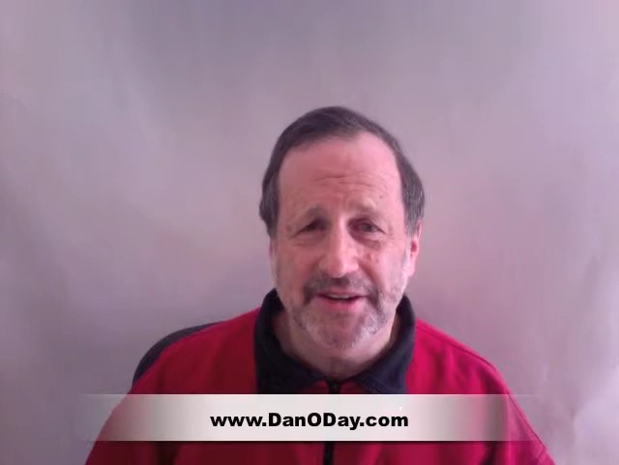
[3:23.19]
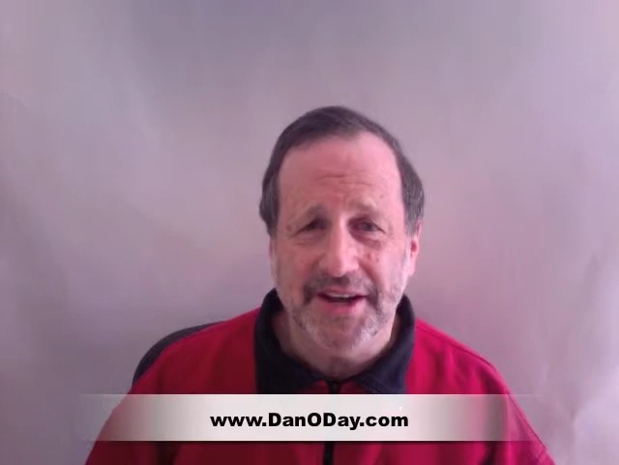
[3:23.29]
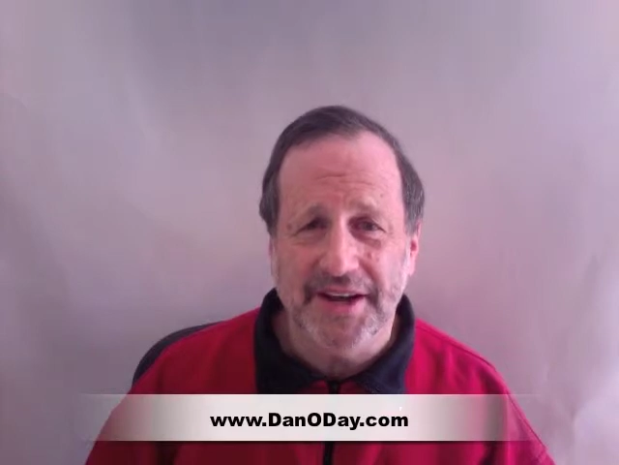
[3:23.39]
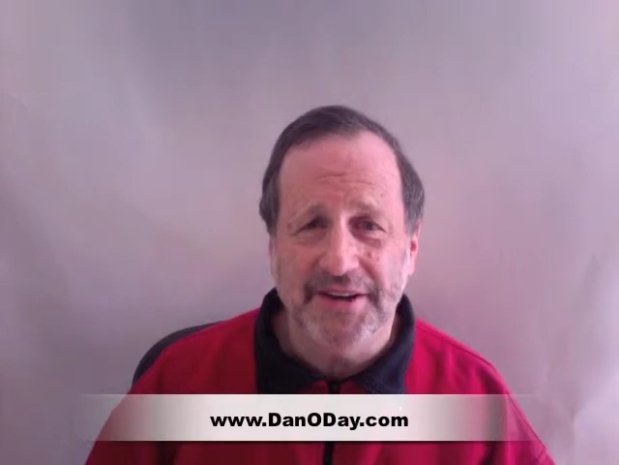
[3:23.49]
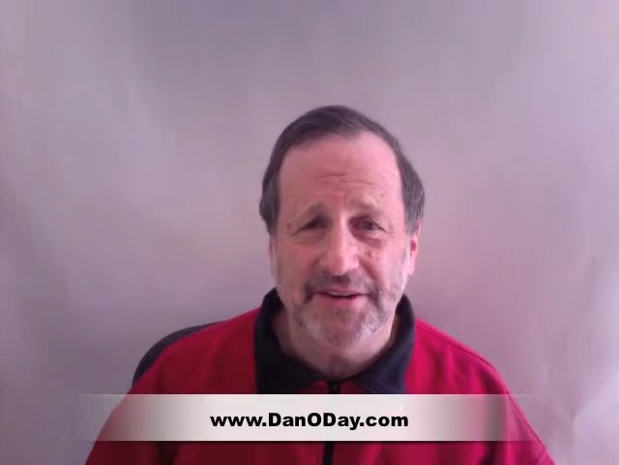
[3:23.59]

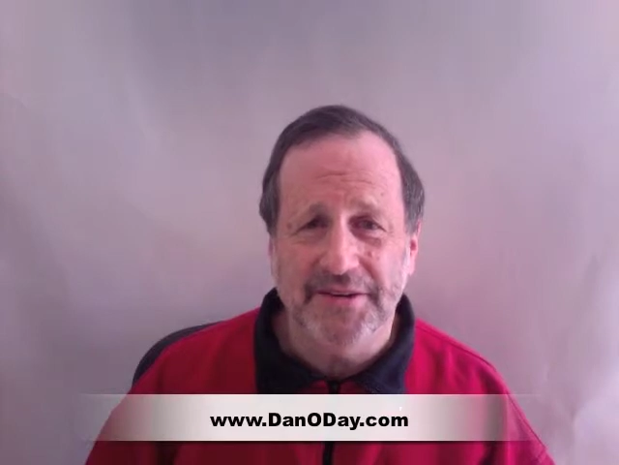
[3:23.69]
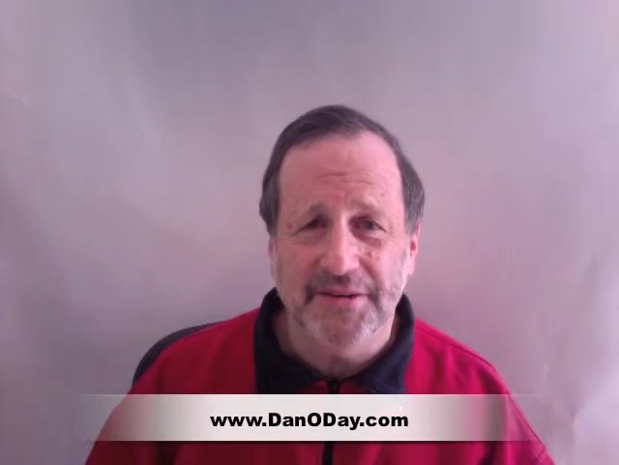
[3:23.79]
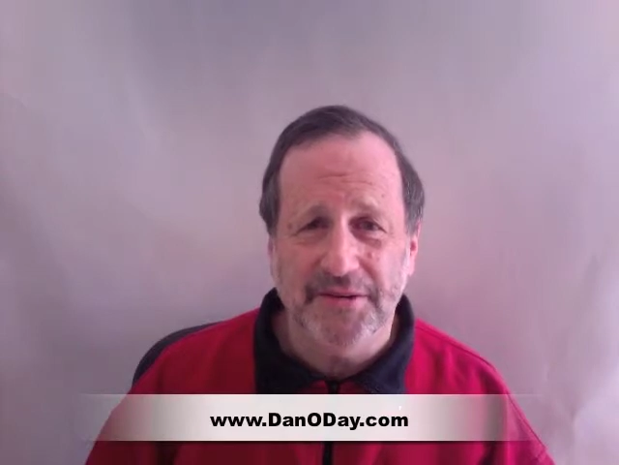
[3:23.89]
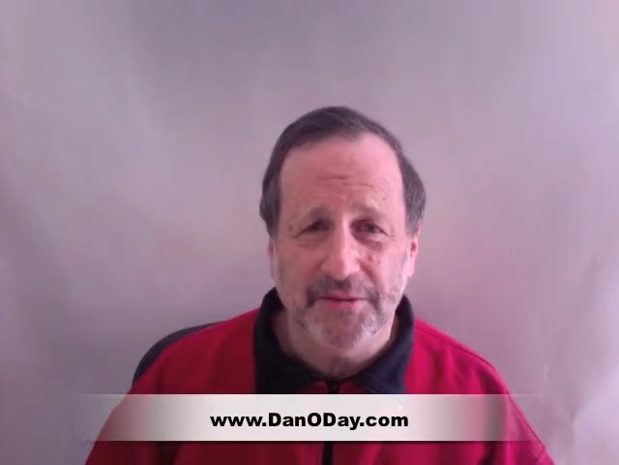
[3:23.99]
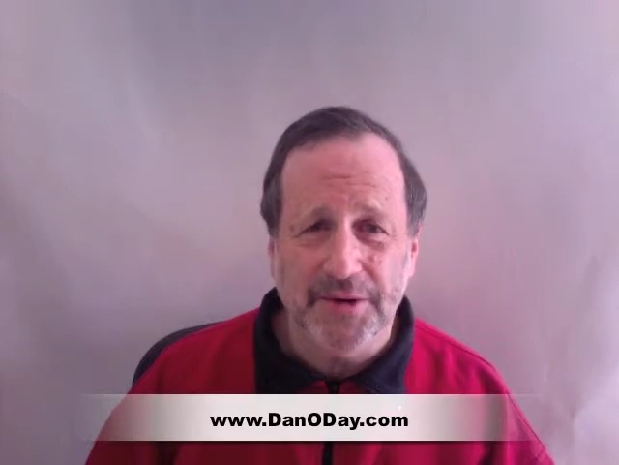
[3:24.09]
And
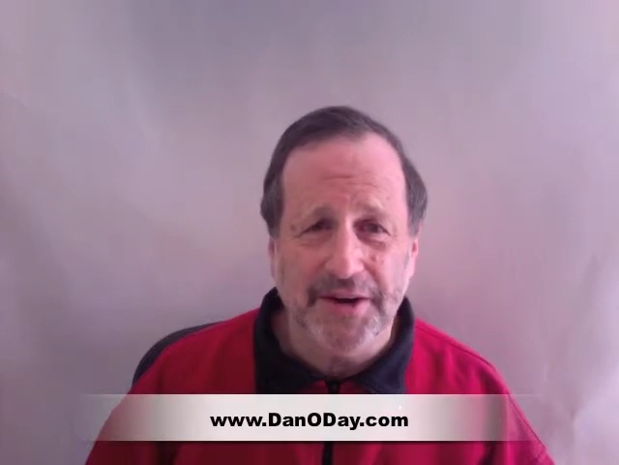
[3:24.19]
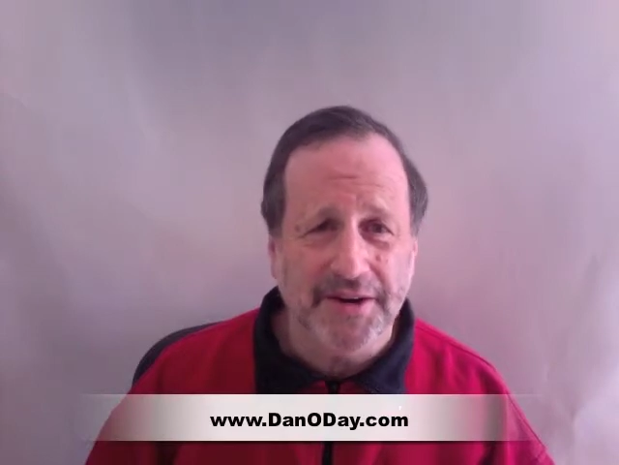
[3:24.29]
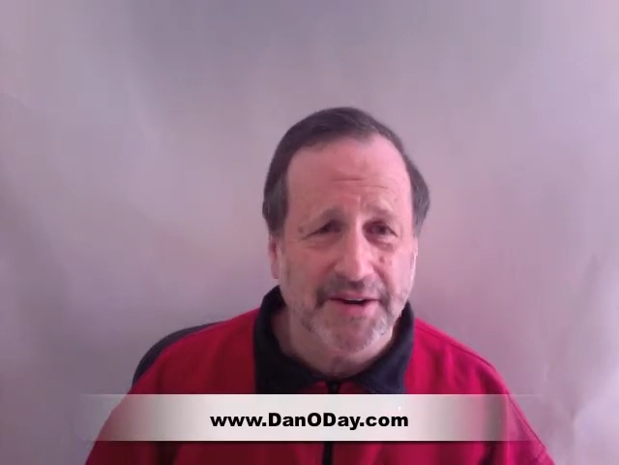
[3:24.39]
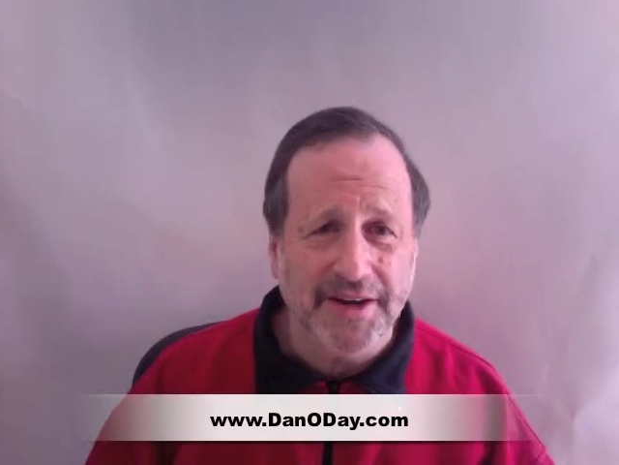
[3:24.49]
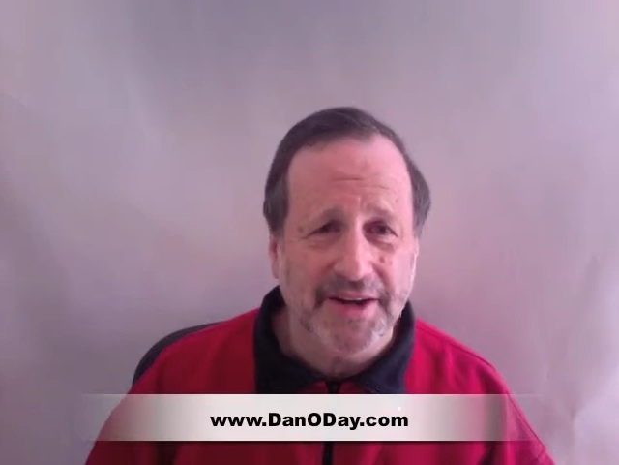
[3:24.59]
what,
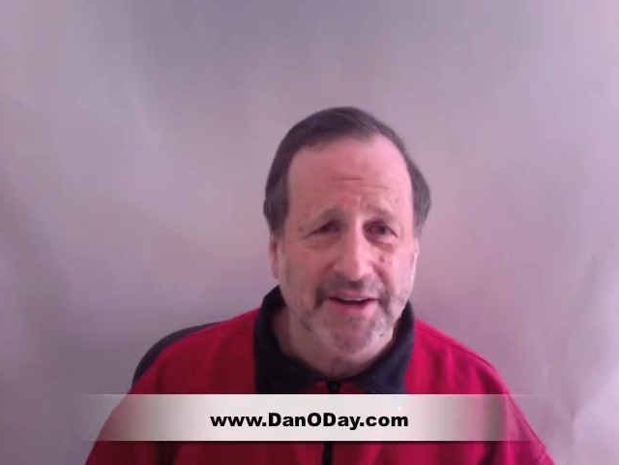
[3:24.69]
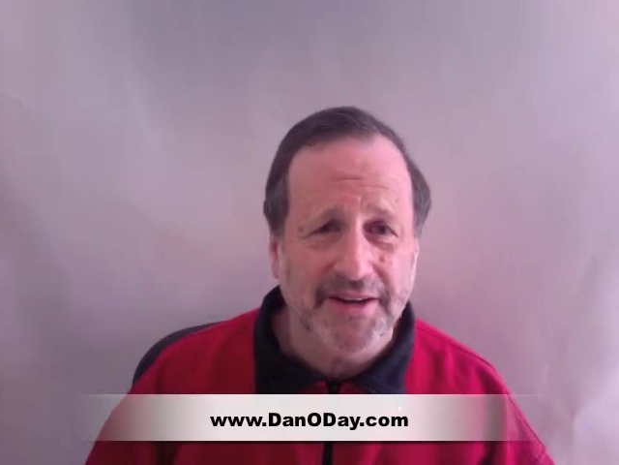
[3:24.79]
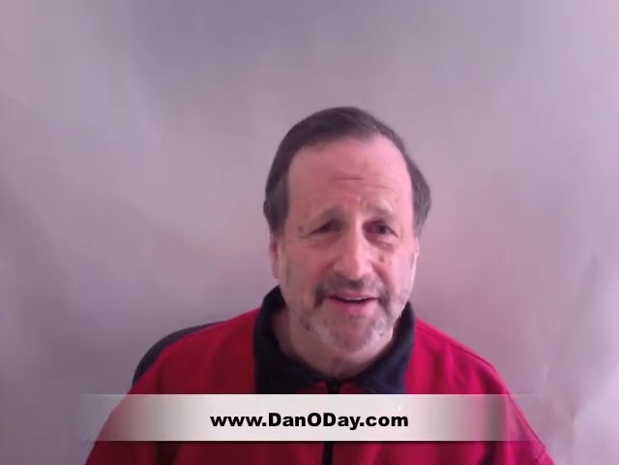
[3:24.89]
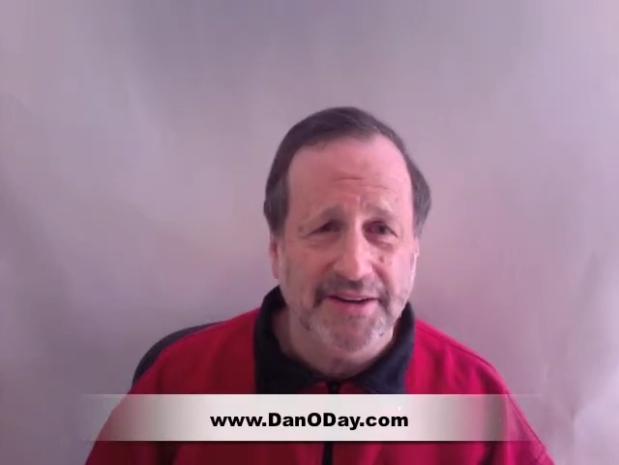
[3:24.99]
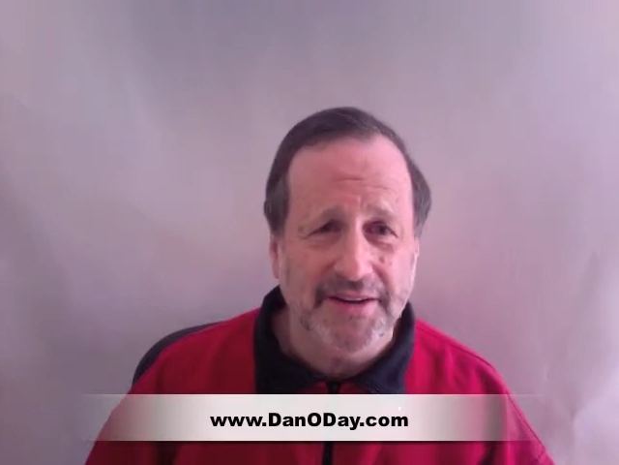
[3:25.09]

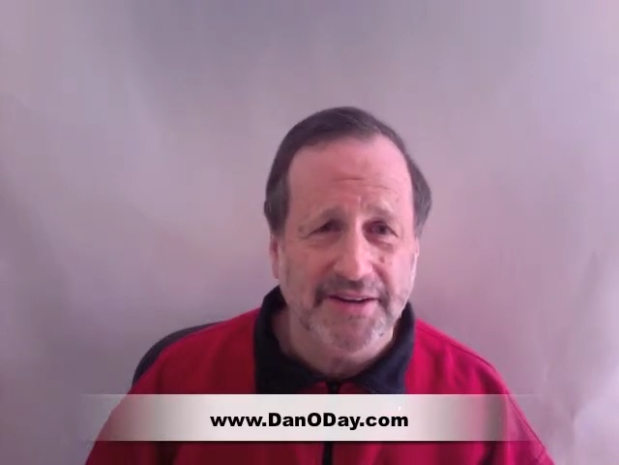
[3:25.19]
again,